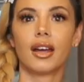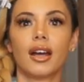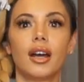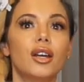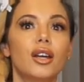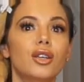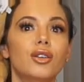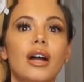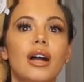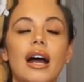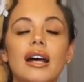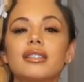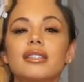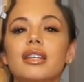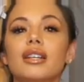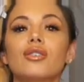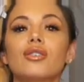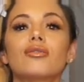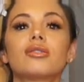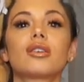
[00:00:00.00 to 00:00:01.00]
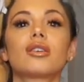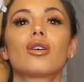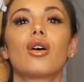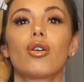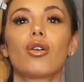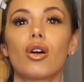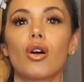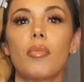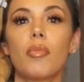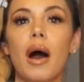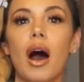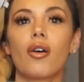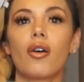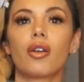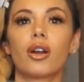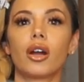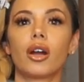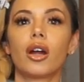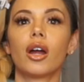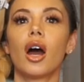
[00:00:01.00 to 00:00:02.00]
You guys can use a cocoa
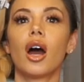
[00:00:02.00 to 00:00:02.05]
powder.